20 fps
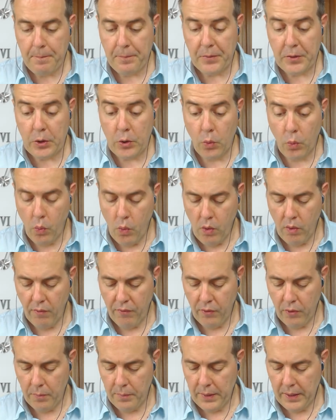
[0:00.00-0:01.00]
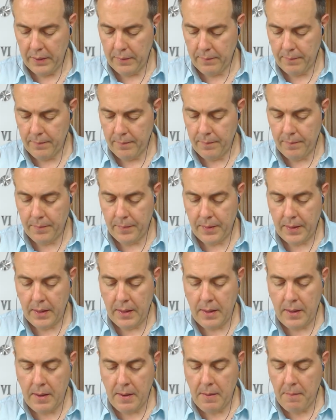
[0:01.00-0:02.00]
new word for me?
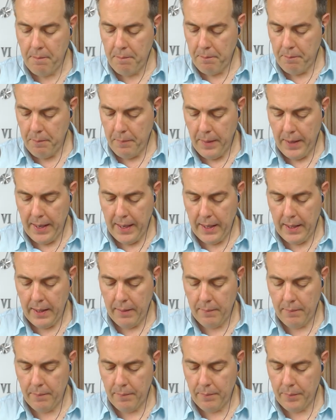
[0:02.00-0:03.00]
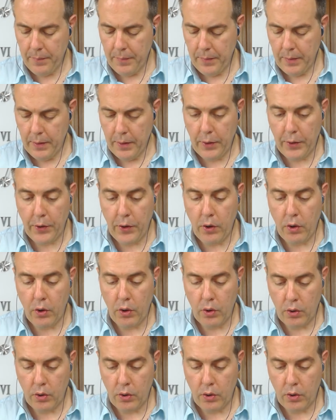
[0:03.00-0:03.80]
Peroxisomes.